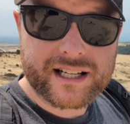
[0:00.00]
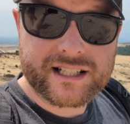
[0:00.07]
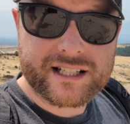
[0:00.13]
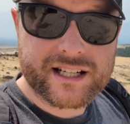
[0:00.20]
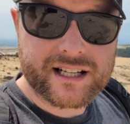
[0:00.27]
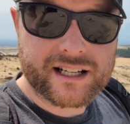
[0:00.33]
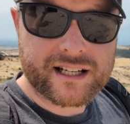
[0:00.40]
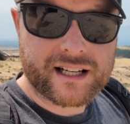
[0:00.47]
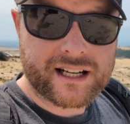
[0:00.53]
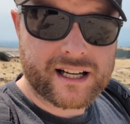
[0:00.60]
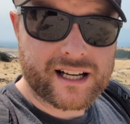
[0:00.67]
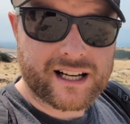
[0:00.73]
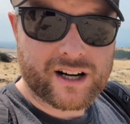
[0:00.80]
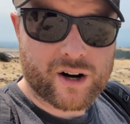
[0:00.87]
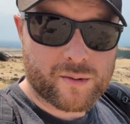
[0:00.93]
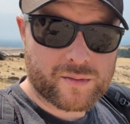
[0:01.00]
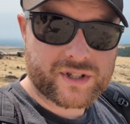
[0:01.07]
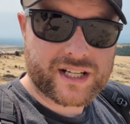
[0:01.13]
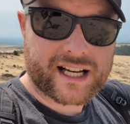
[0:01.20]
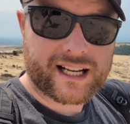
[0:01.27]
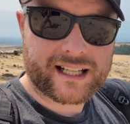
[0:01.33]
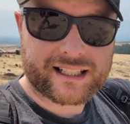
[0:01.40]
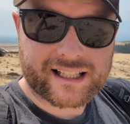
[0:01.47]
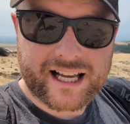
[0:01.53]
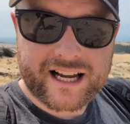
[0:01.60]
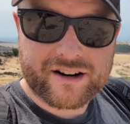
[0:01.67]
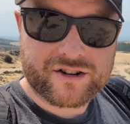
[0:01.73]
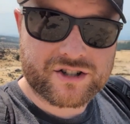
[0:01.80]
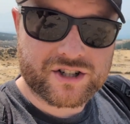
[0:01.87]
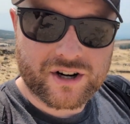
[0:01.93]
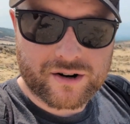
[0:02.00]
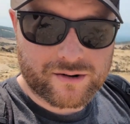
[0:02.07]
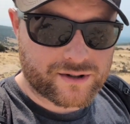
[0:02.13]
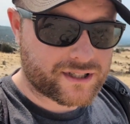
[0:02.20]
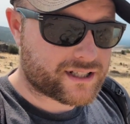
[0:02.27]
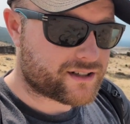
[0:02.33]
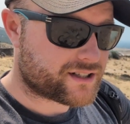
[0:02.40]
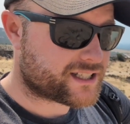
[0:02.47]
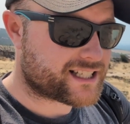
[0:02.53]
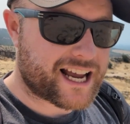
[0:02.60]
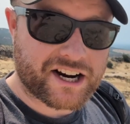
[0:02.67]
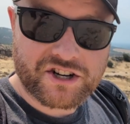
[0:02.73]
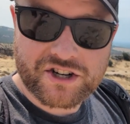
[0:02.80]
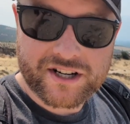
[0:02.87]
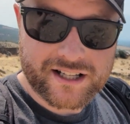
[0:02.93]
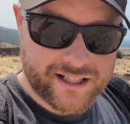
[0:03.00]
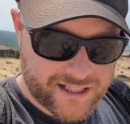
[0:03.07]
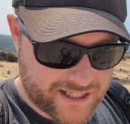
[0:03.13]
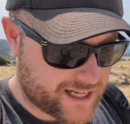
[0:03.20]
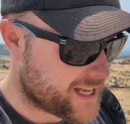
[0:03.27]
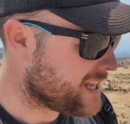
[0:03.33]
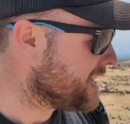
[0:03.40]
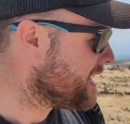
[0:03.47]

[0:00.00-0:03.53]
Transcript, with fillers: into almost like kind of like layers, zones, little sections.